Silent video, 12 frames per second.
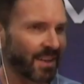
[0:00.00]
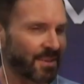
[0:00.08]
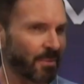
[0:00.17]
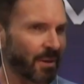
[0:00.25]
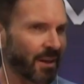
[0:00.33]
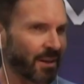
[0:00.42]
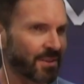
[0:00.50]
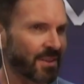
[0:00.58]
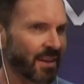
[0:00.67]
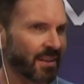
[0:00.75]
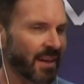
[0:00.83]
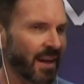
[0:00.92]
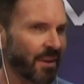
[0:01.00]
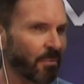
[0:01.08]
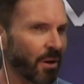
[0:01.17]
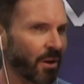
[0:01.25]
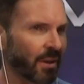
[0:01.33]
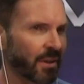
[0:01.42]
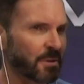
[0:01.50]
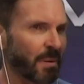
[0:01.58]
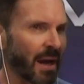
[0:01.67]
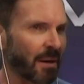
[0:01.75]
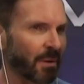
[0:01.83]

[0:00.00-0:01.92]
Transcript: Somebody else said, yeah, the mullet is back.